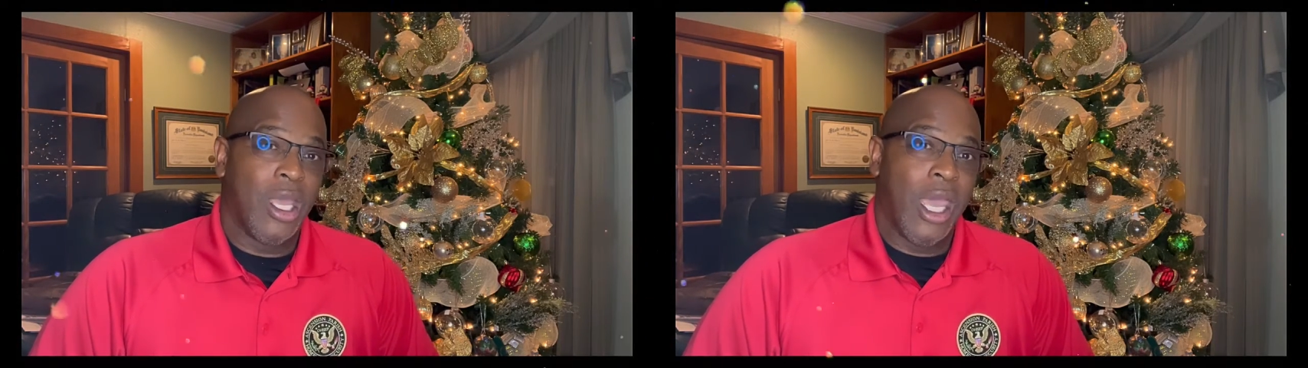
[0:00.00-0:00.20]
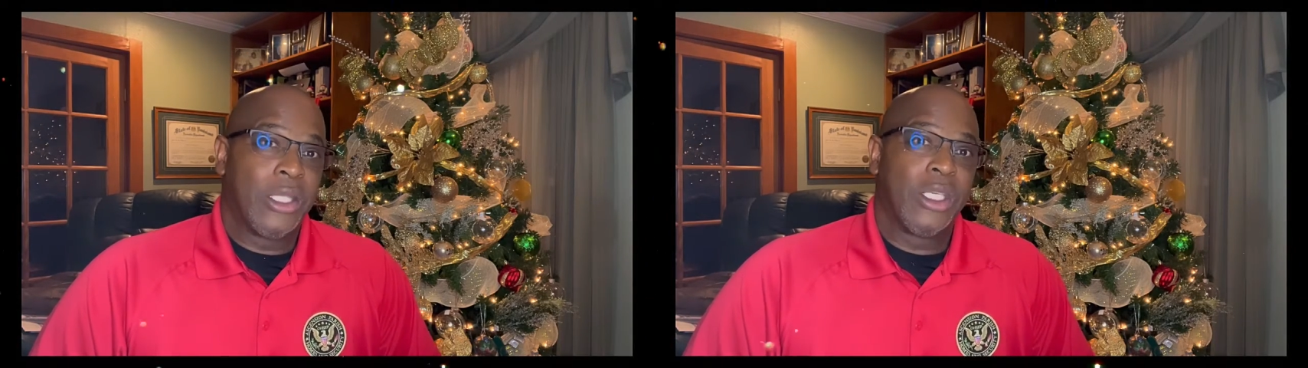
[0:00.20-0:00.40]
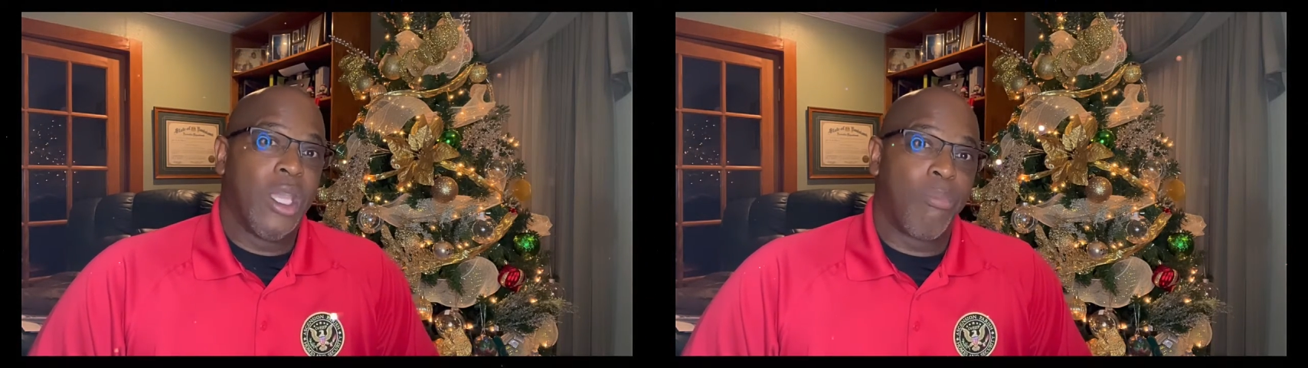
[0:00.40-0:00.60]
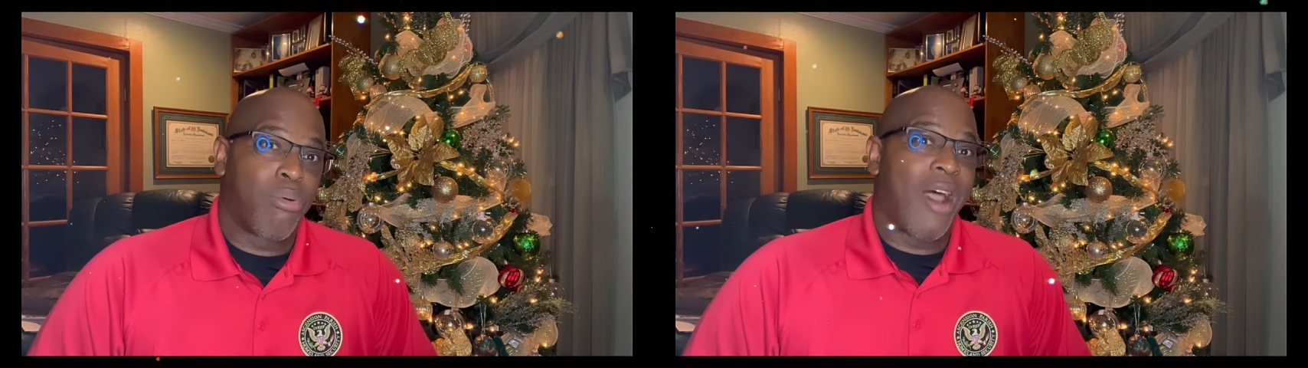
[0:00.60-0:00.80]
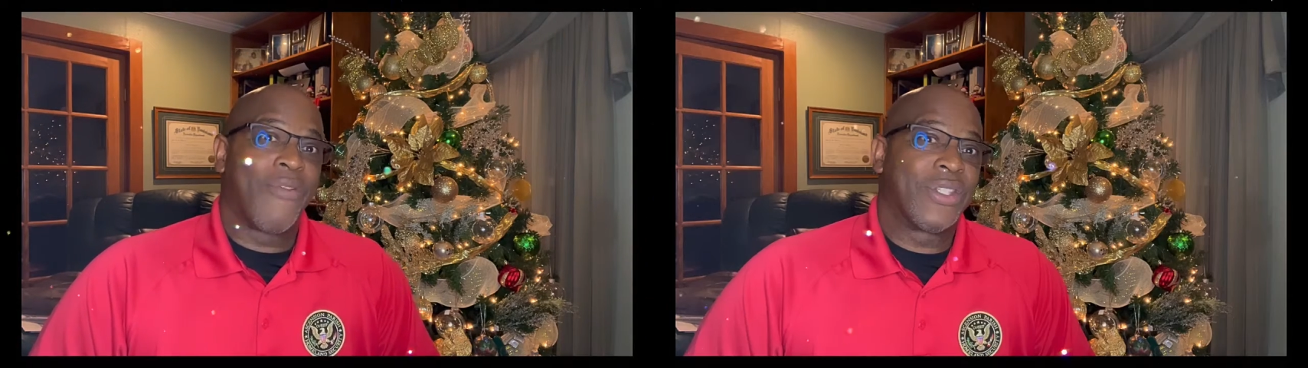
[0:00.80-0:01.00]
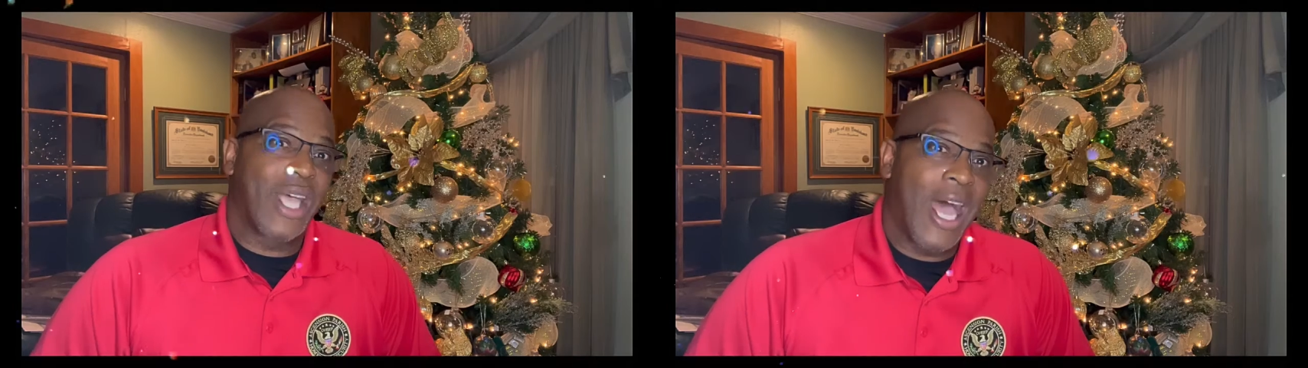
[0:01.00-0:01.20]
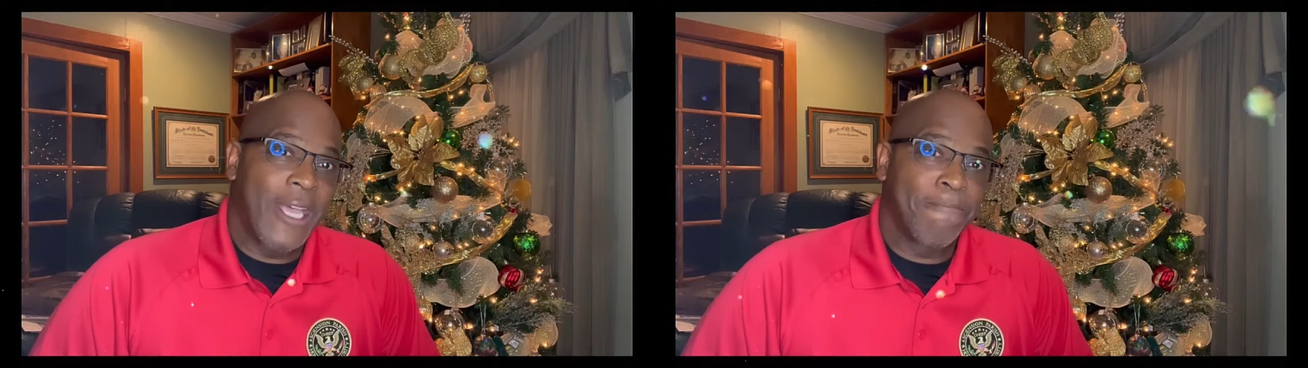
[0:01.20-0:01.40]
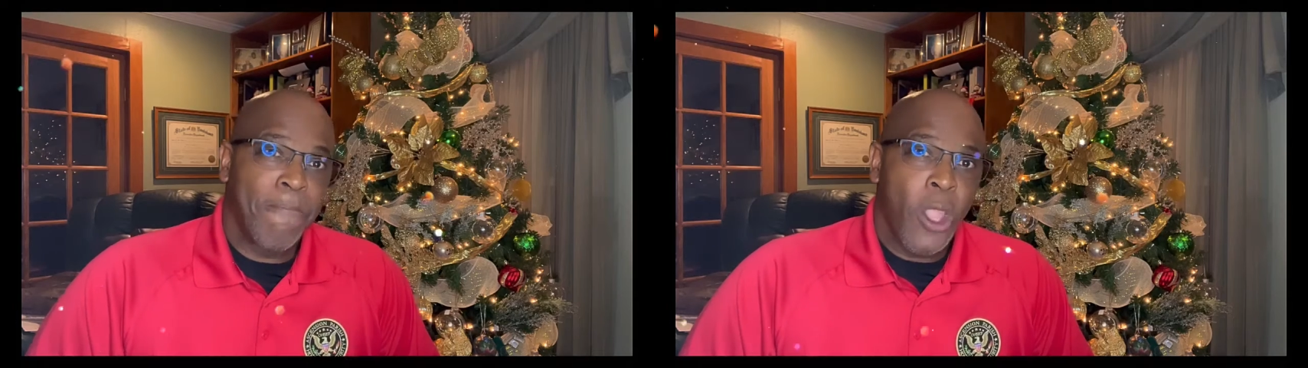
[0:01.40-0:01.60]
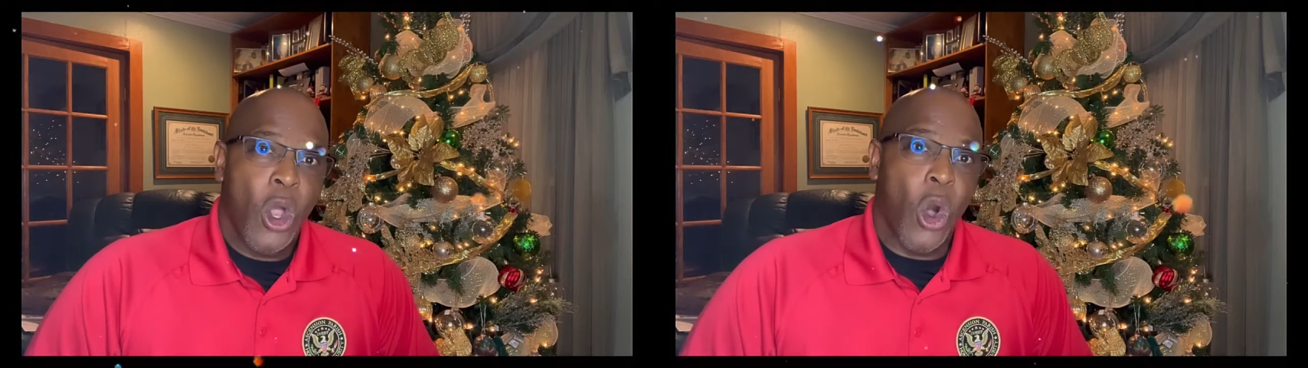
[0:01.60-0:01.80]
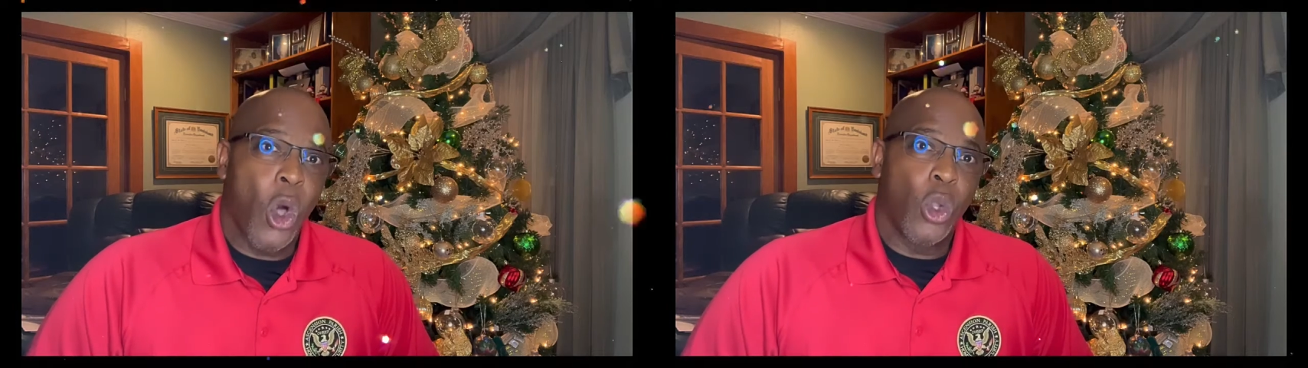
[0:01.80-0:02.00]
as he had prophesied
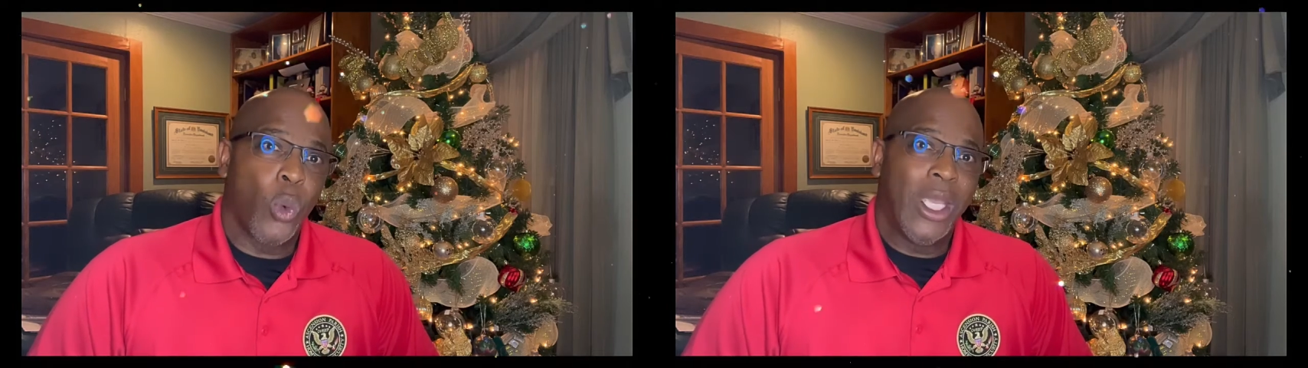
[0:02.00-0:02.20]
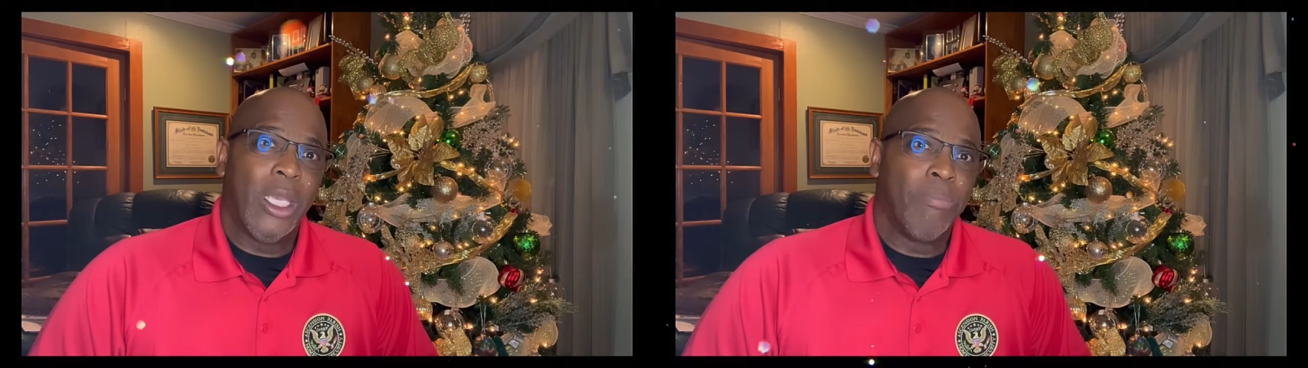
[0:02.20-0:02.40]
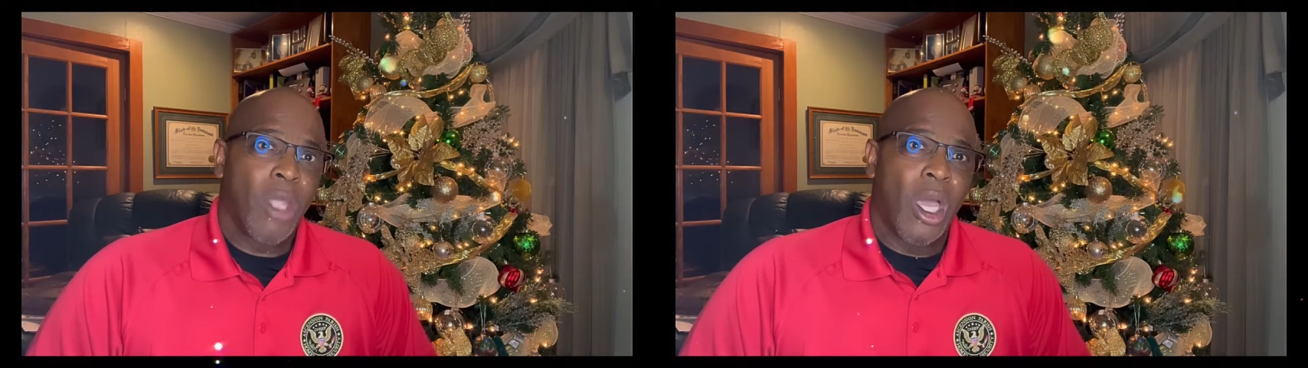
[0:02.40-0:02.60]
all the way